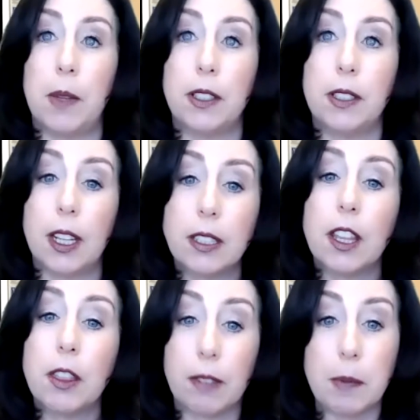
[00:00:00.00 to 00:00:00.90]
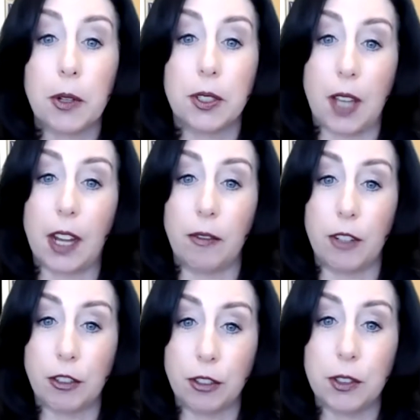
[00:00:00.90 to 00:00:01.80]
but 63% of
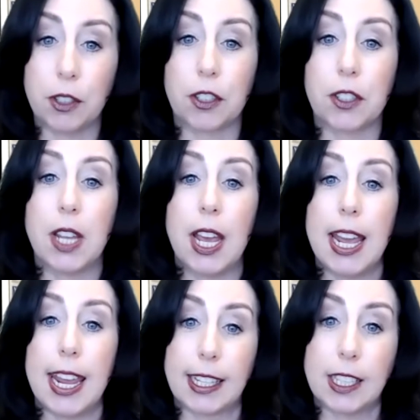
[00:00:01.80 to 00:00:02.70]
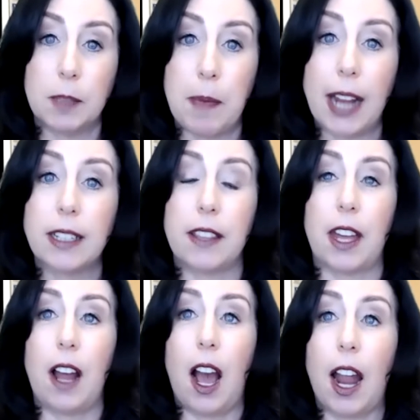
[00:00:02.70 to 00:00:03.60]
recruiters expect
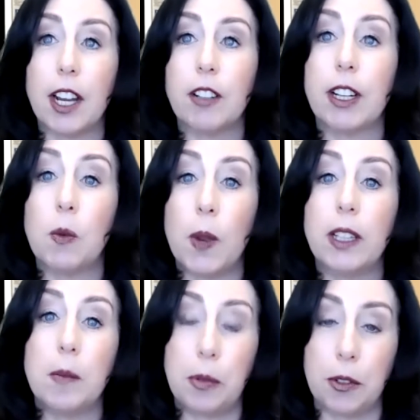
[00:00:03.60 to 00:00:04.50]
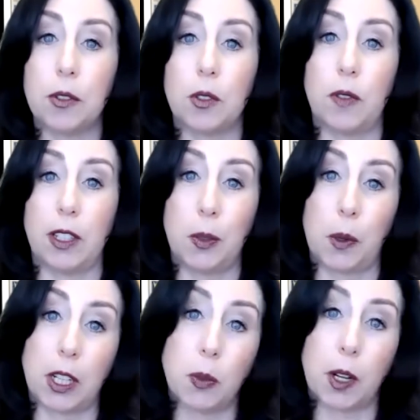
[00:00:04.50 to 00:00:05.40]
that hiring will improve in
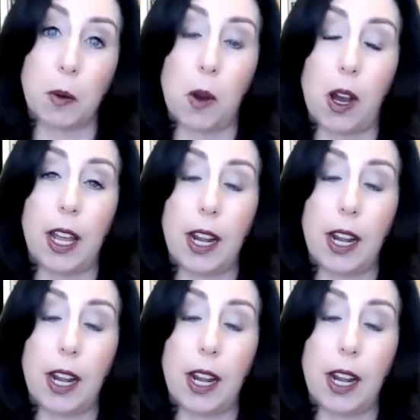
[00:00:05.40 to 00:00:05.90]
2021.